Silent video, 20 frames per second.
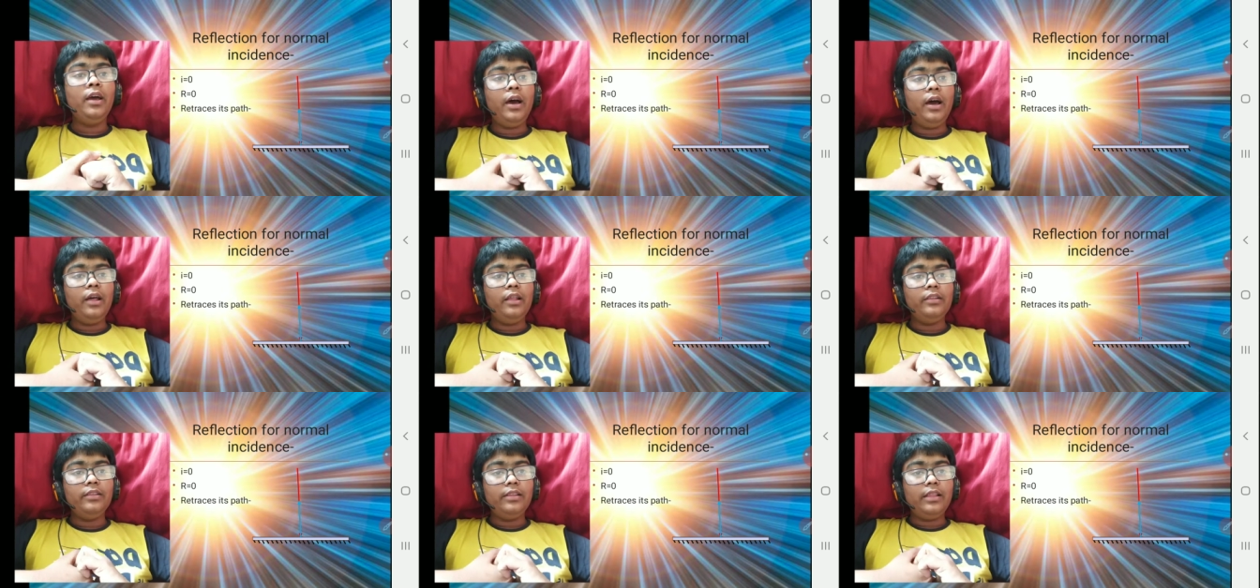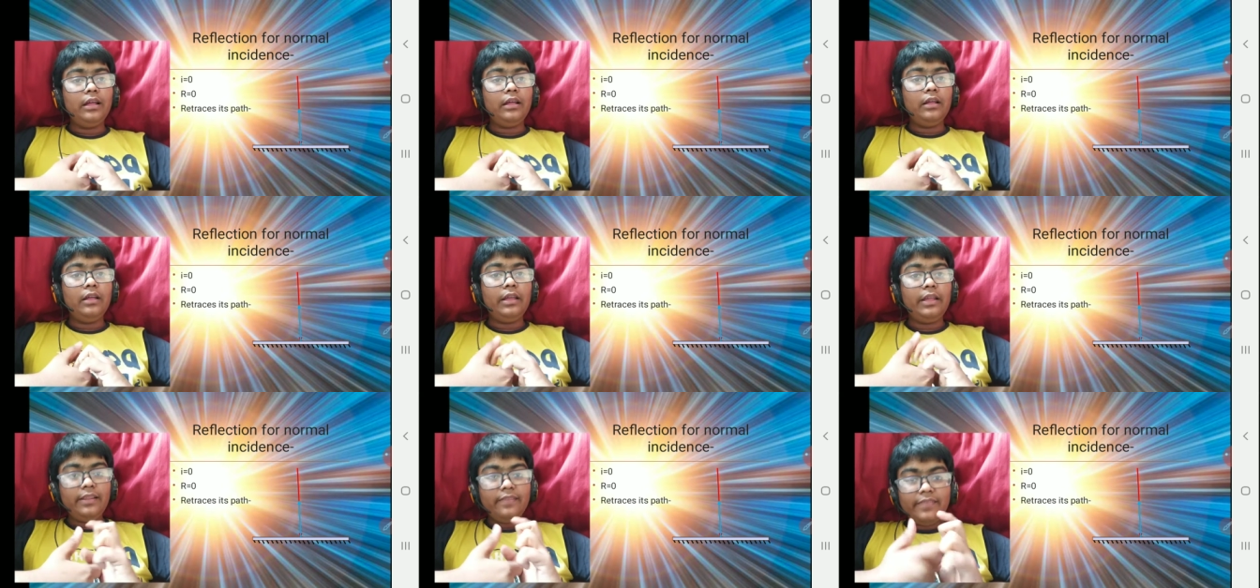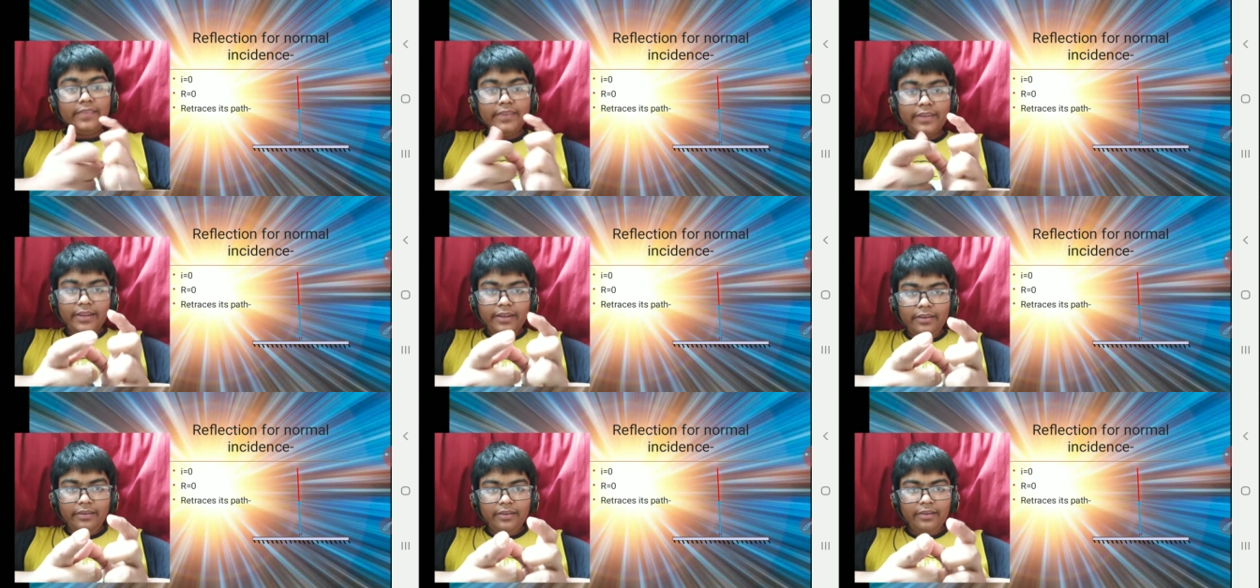the incident
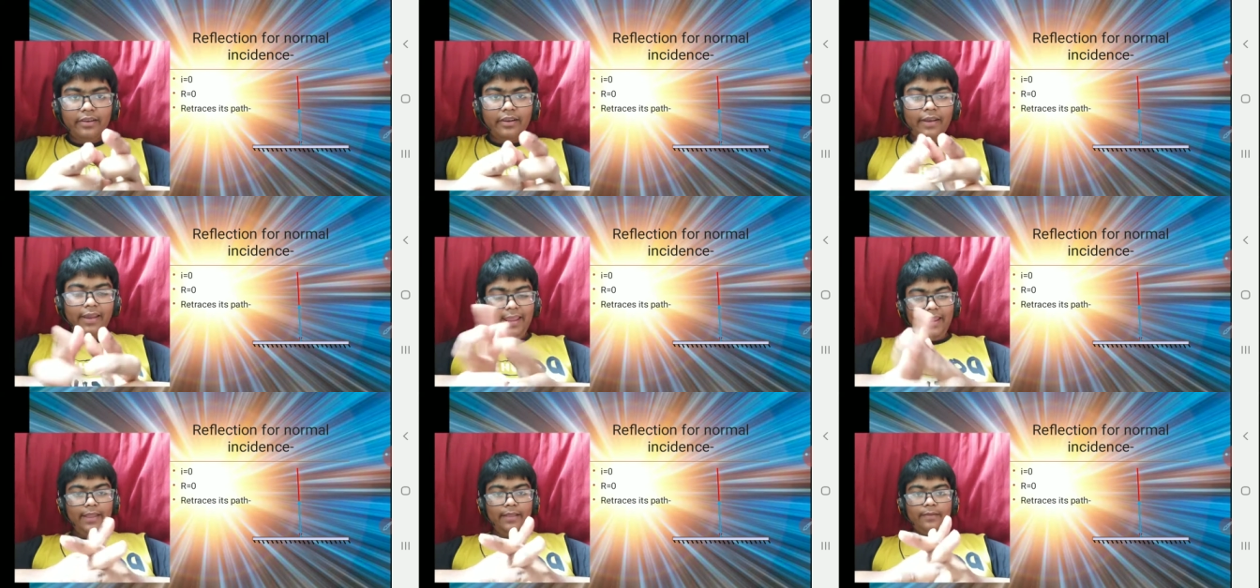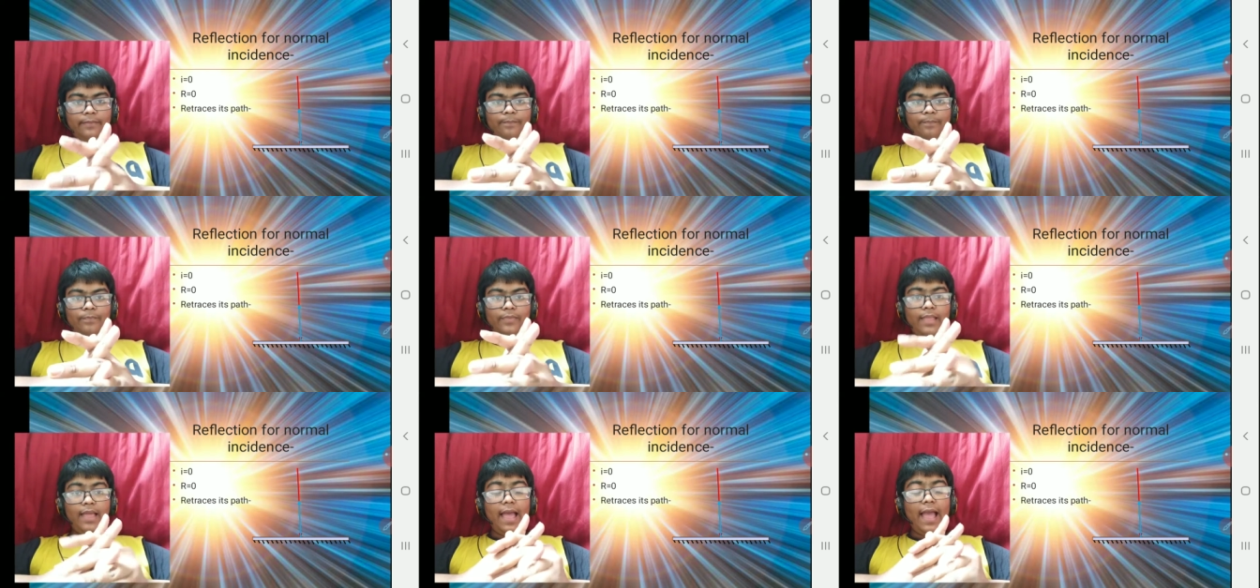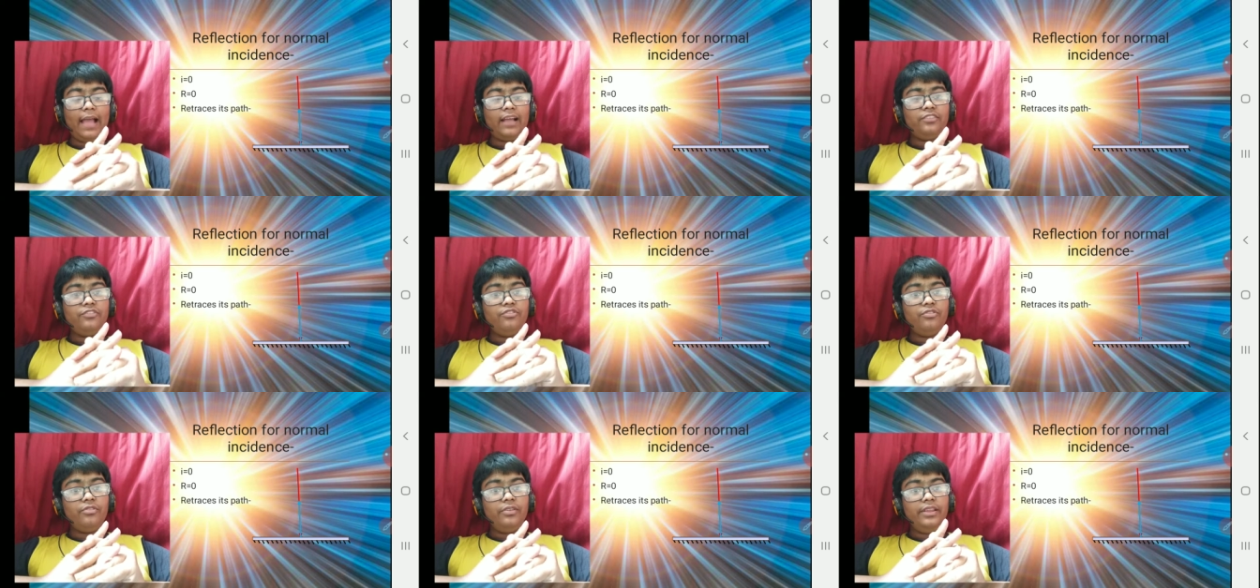ray
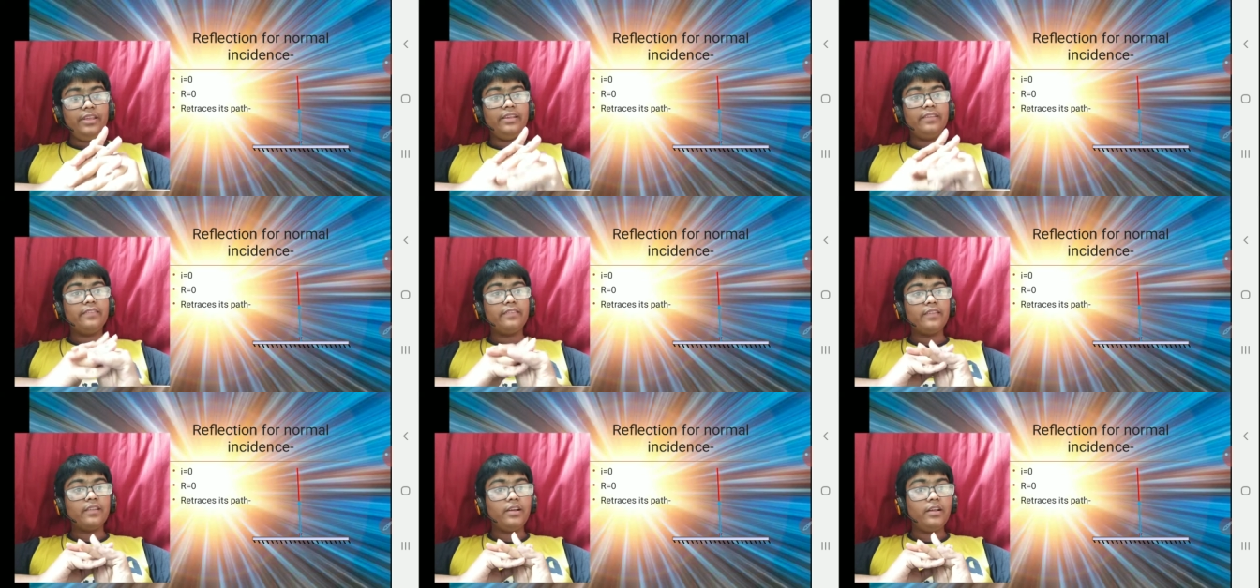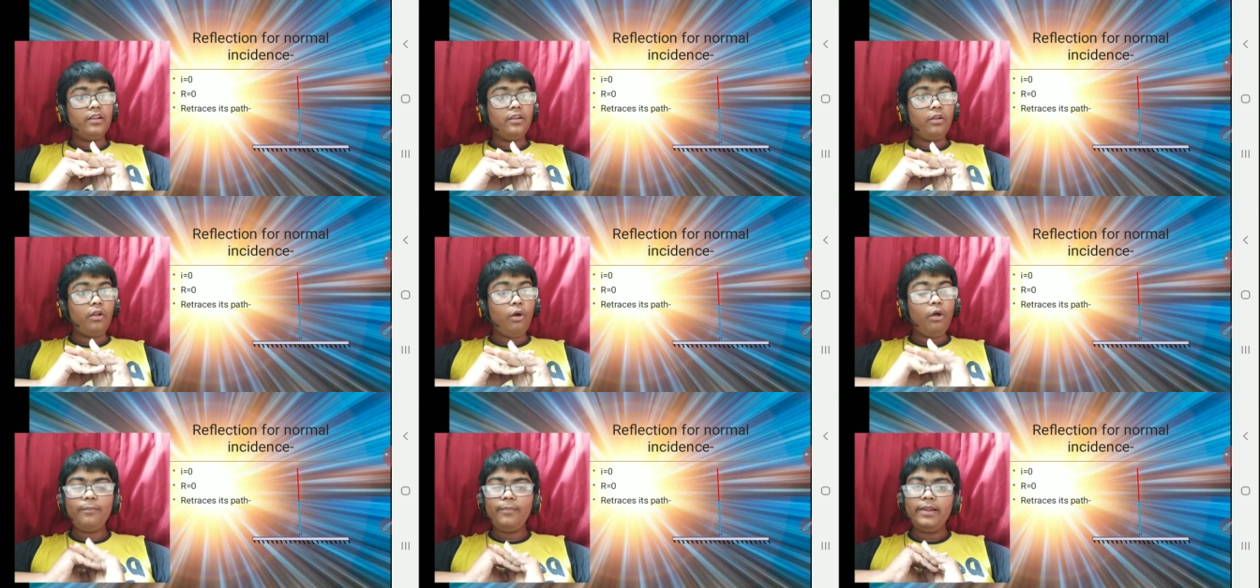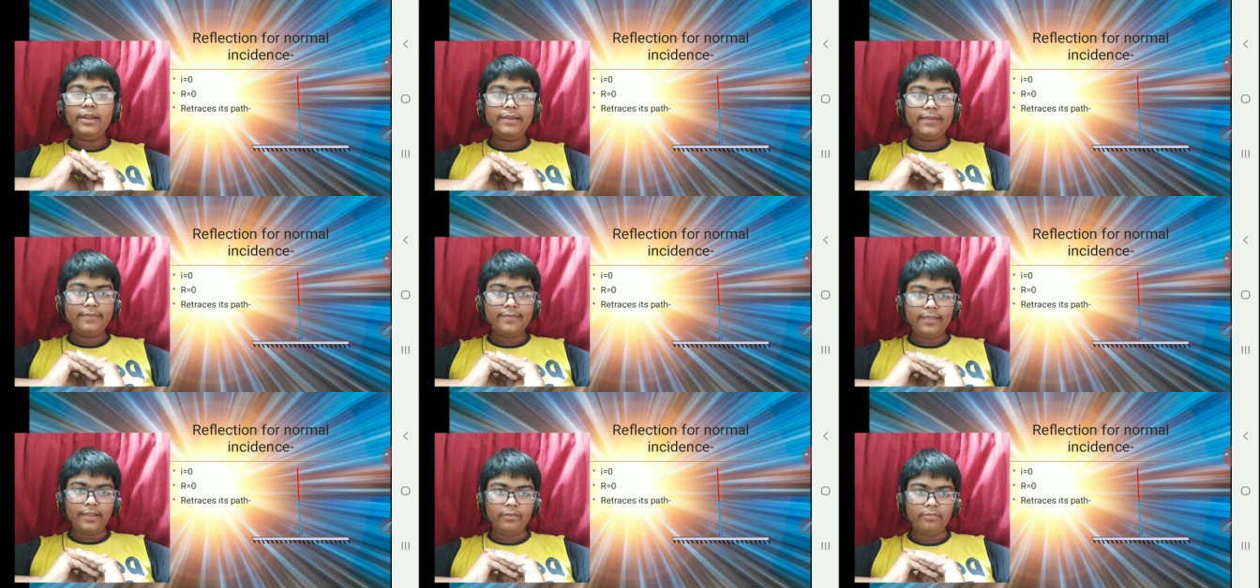actually is a normal
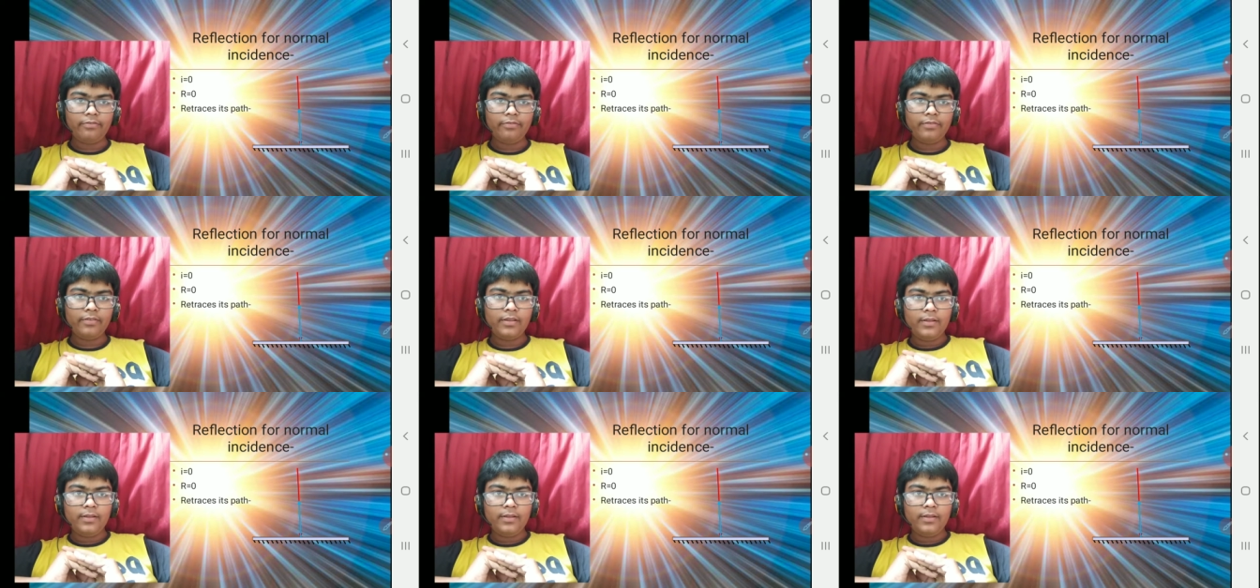itself?